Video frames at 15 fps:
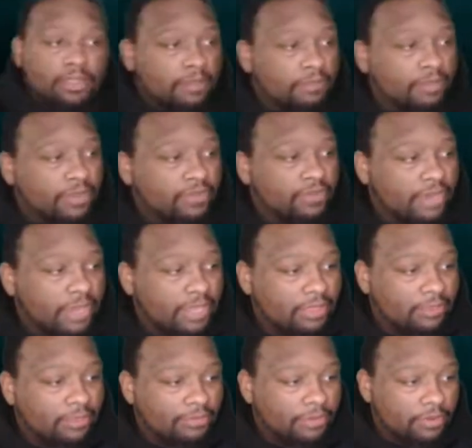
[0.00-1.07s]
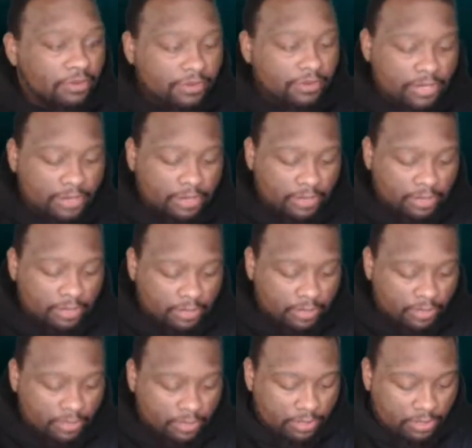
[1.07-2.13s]
make sure i got the phone here
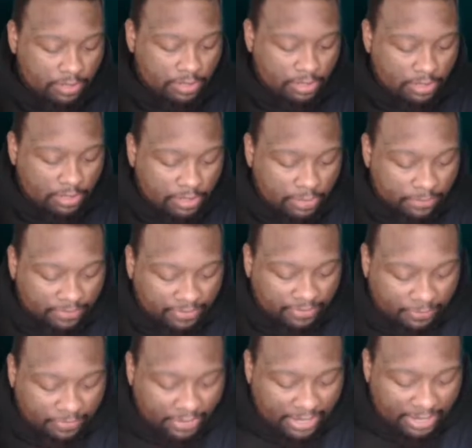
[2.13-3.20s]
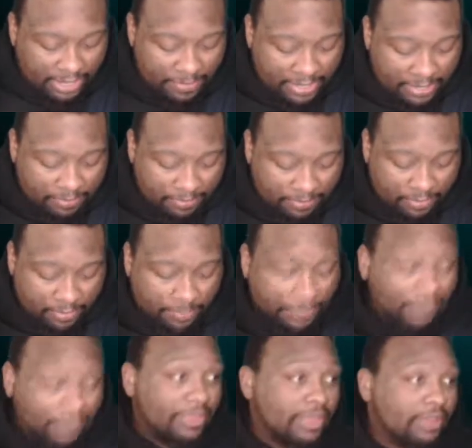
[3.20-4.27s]
uh, what's up, John, man? Hope
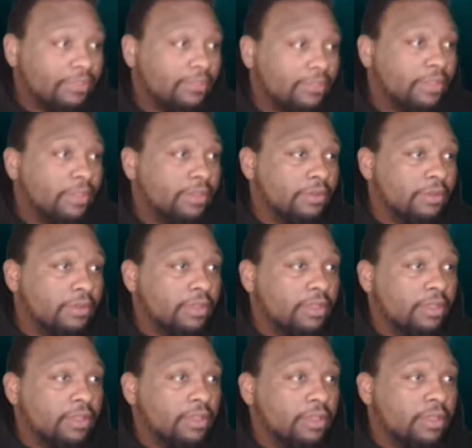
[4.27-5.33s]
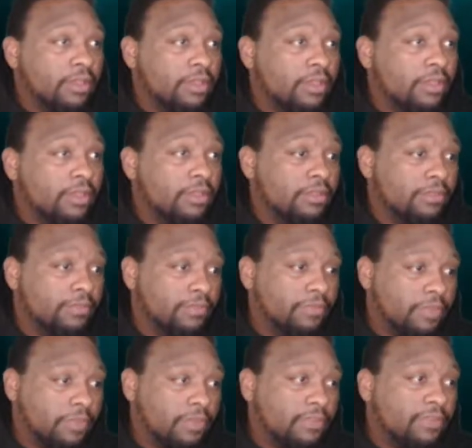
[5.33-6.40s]
everything's good. Uh,
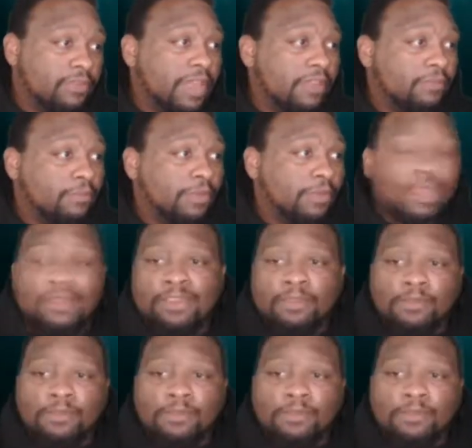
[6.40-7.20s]
so that's what I did